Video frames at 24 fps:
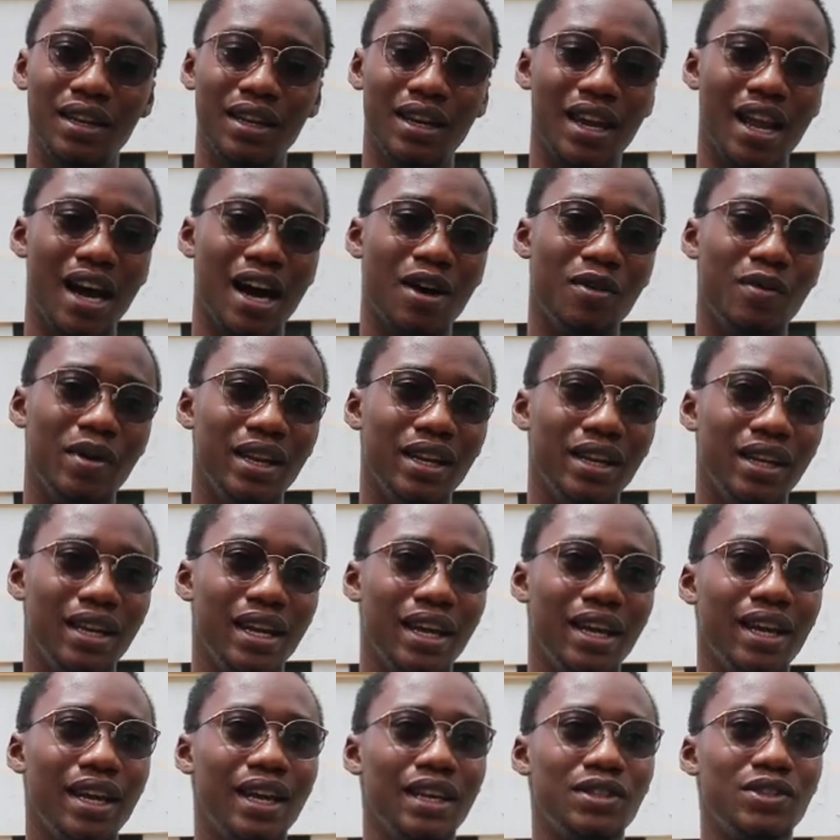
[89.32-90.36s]
now and
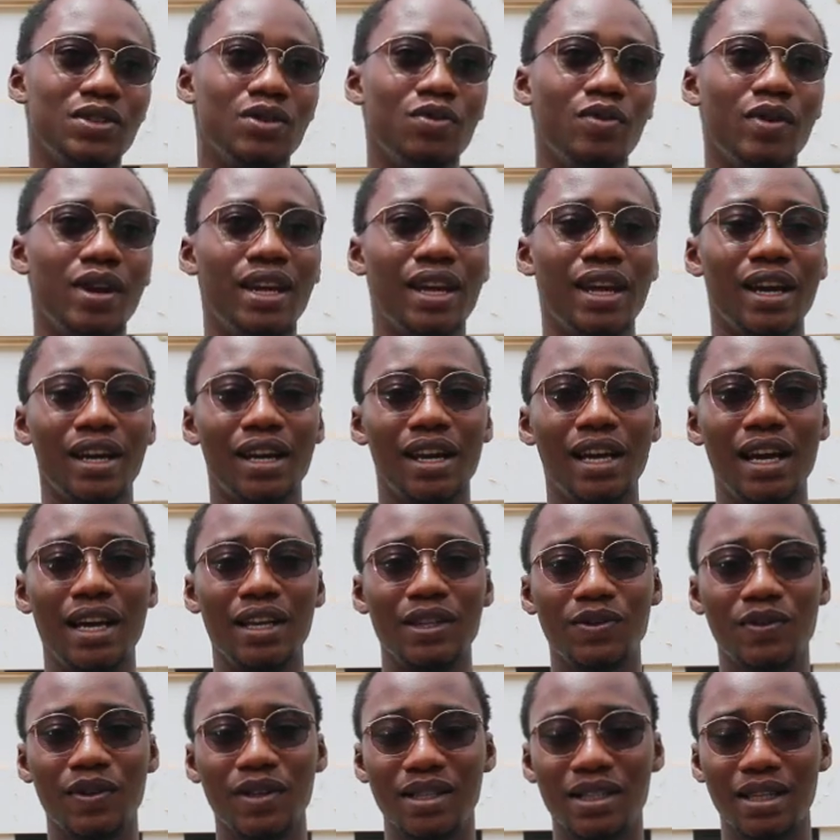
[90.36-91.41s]
then as to when the
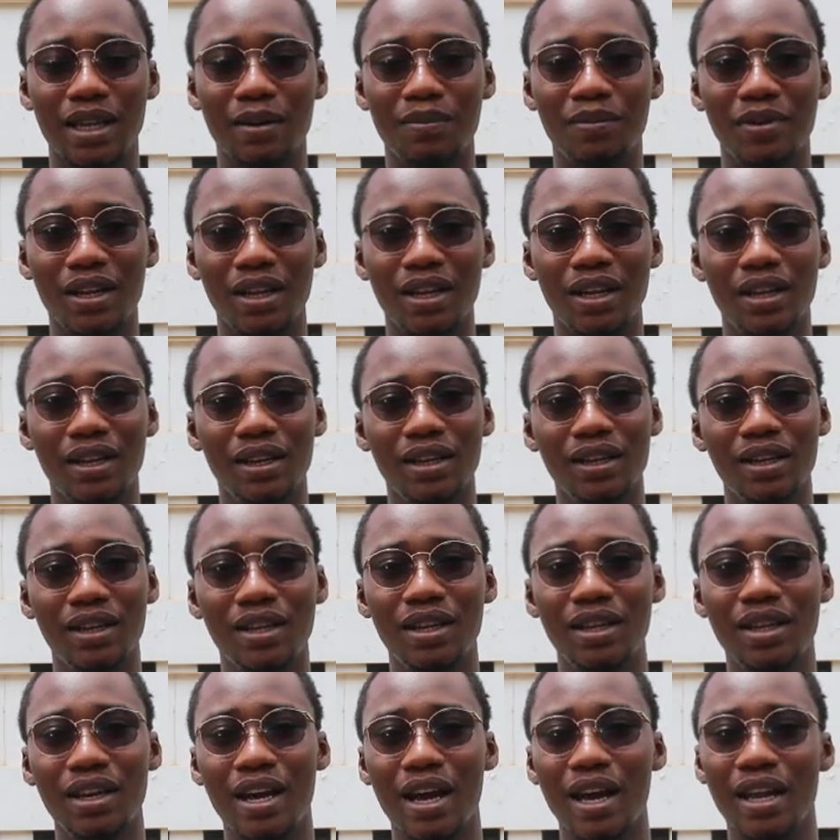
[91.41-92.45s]
class was happening.
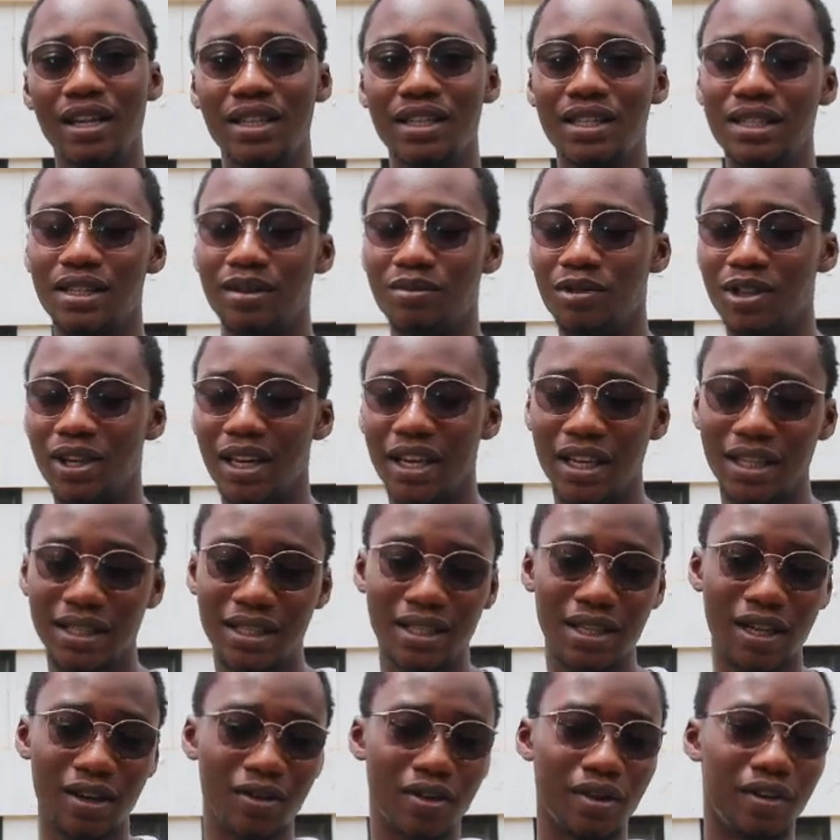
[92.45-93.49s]
And it stimulates
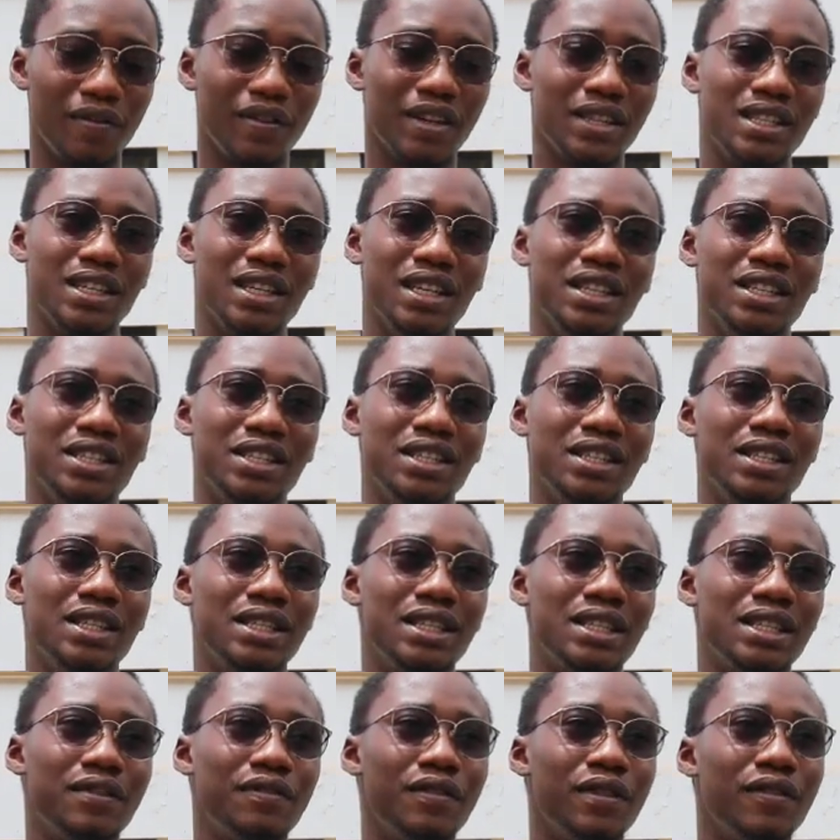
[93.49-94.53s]
the
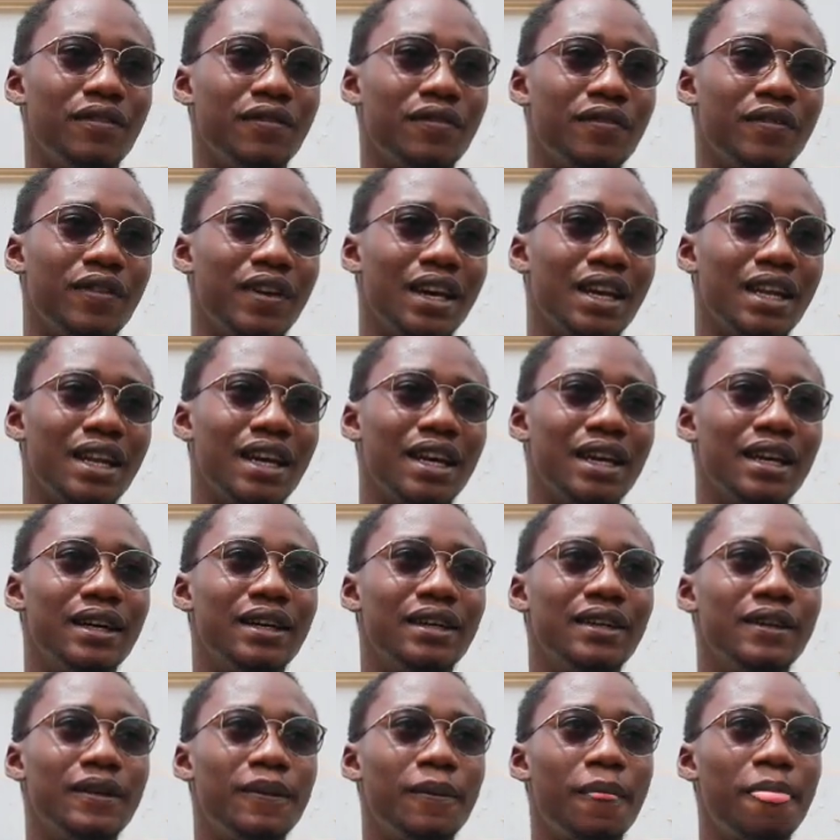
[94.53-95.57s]
conversations even further.
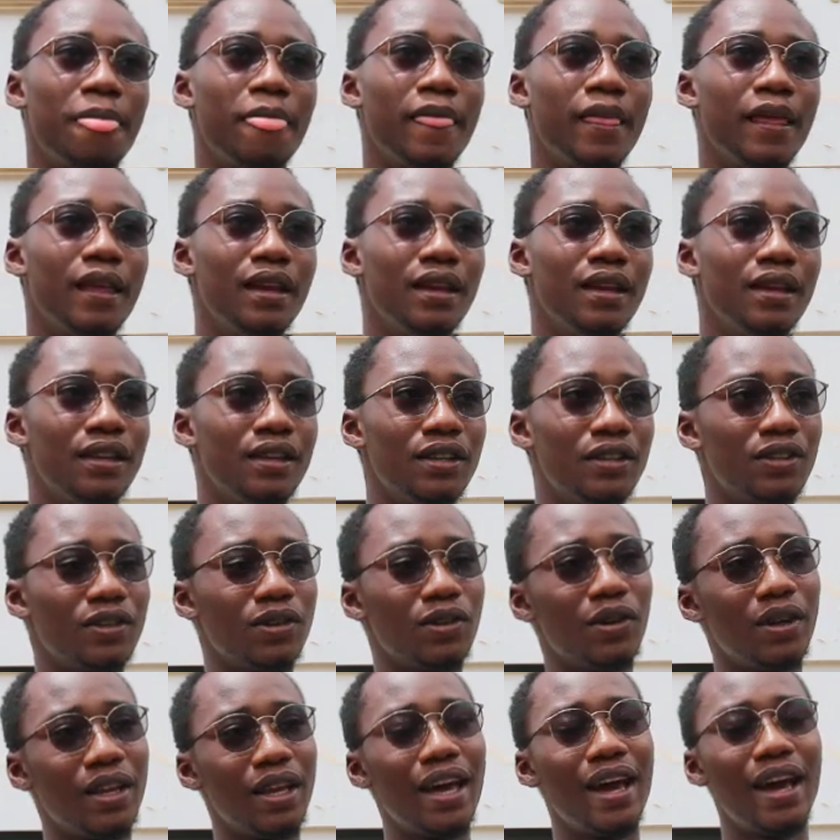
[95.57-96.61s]

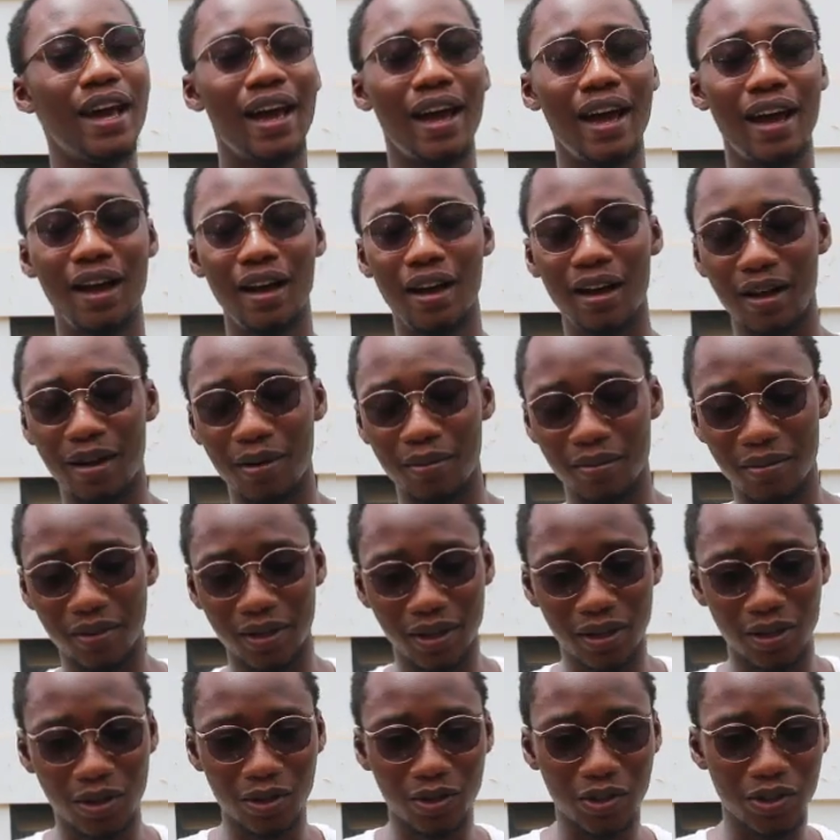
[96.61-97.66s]
So yeah,
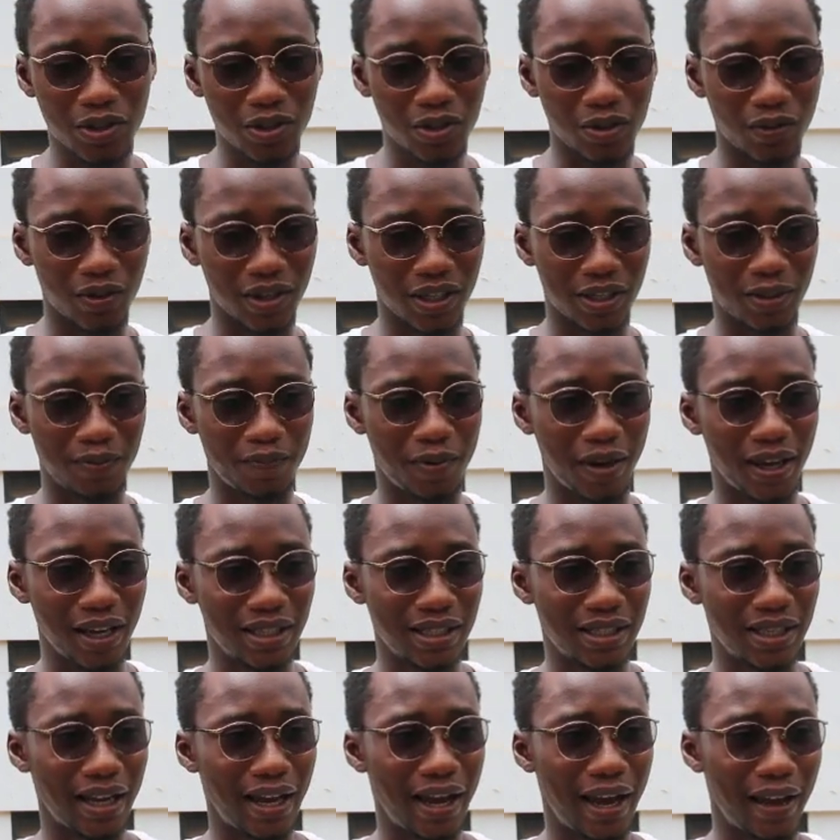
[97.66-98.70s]
in those two
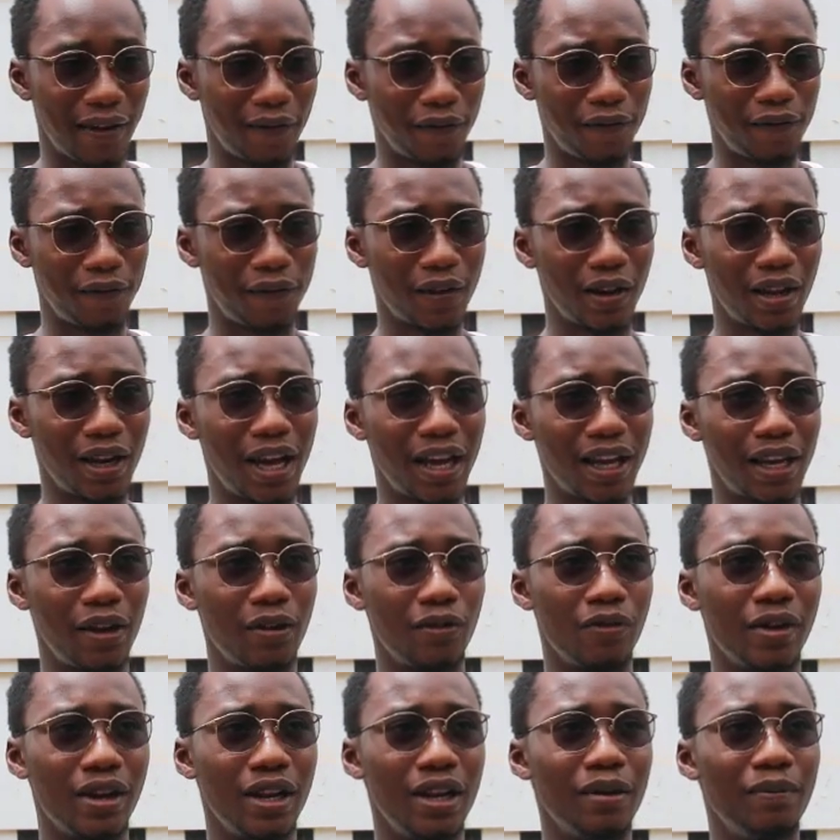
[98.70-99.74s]
respects, I felt like it
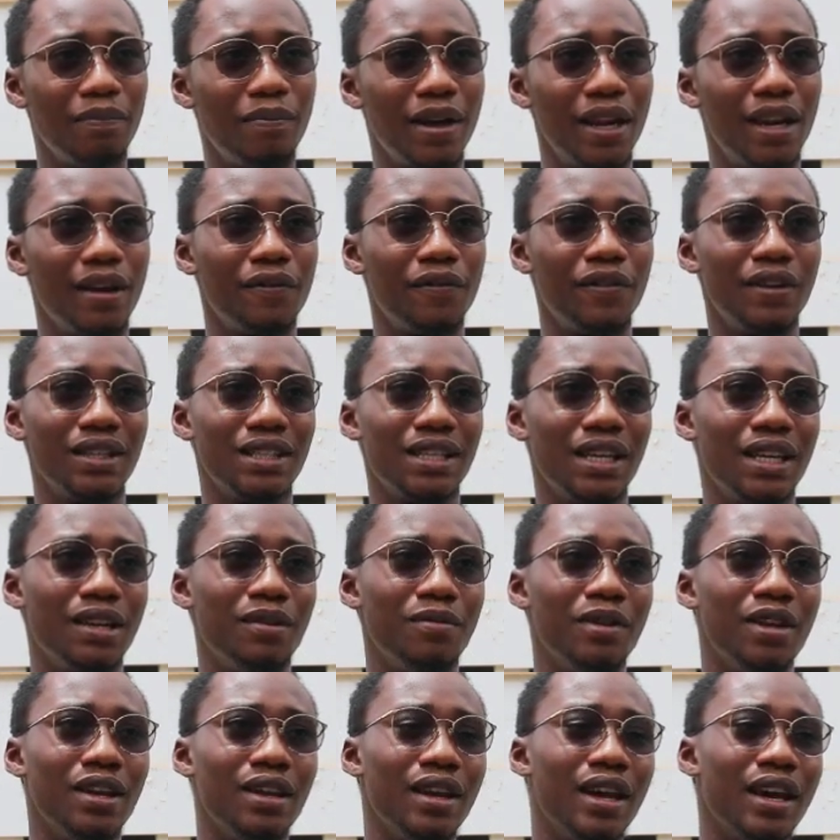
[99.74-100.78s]
really benefited
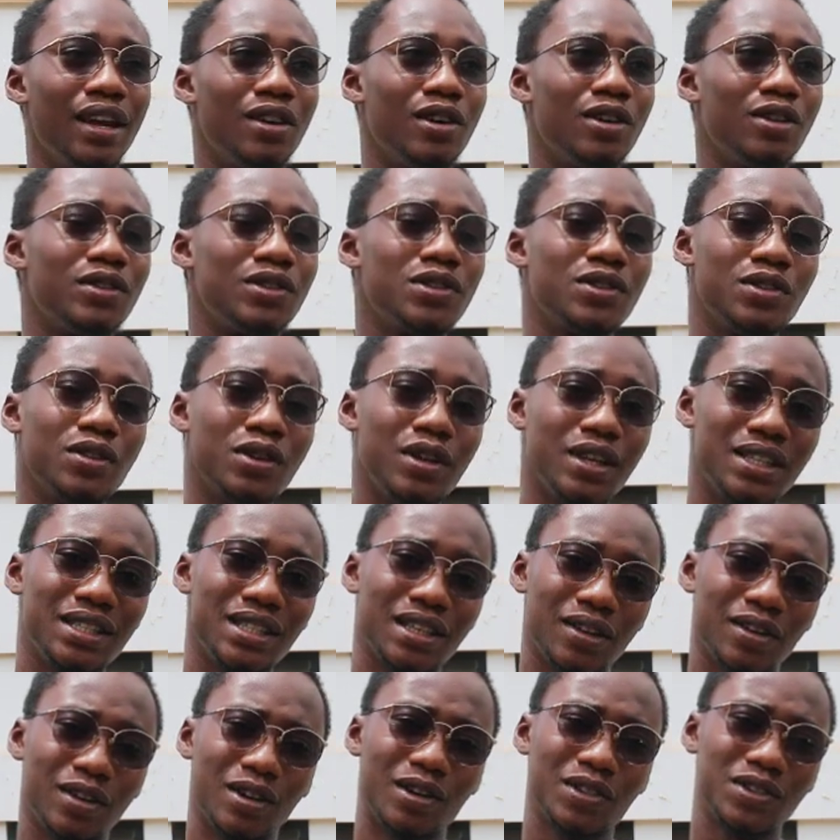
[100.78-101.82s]
me. And also, it
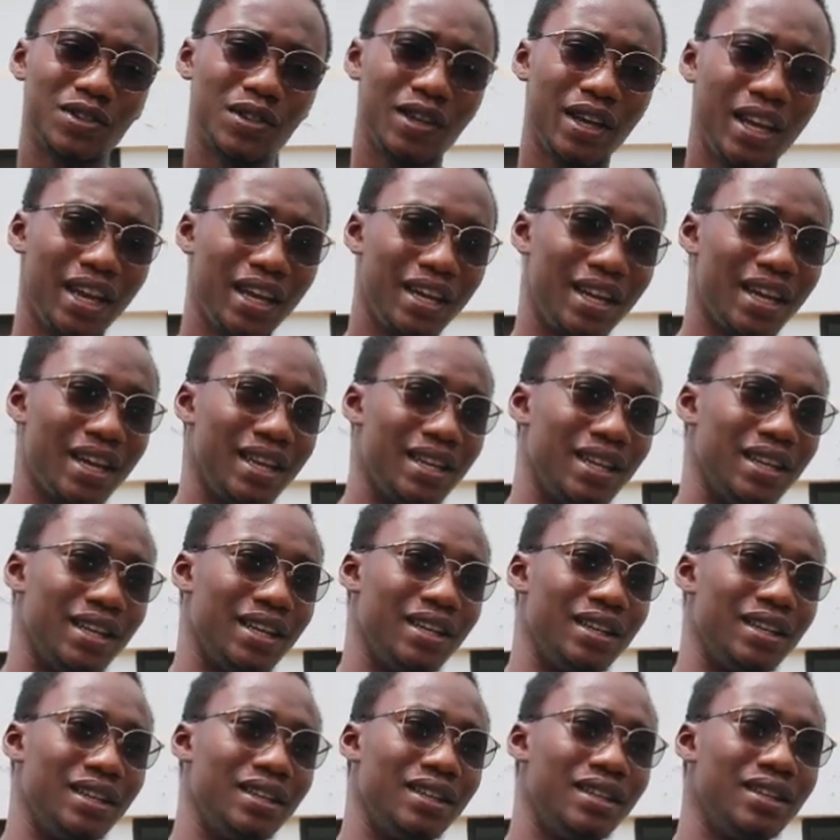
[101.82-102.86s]
also aided
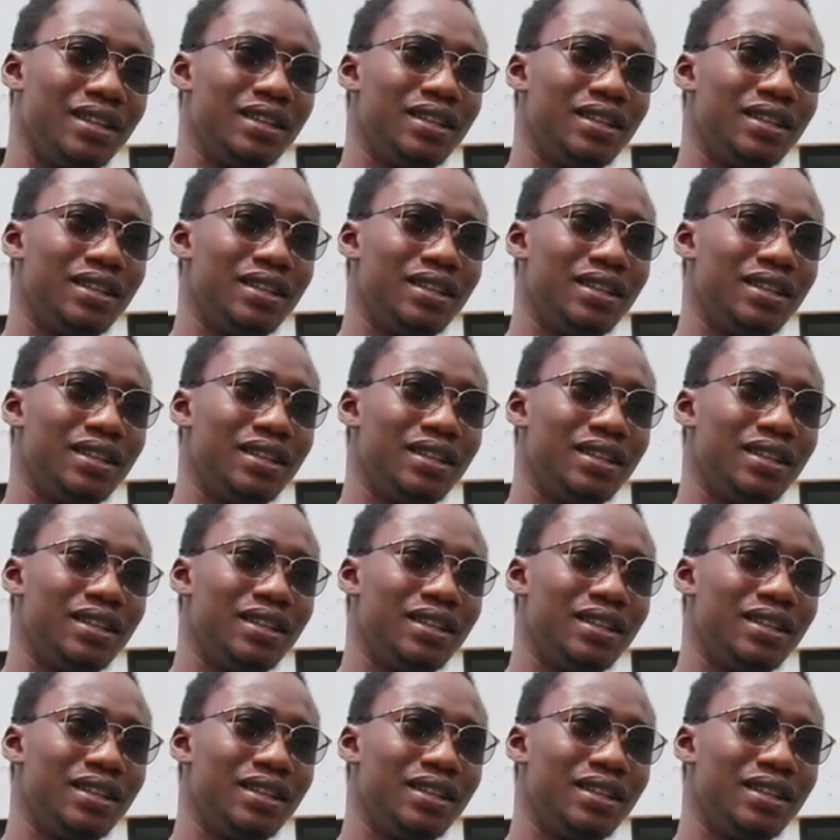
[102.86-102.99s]
in,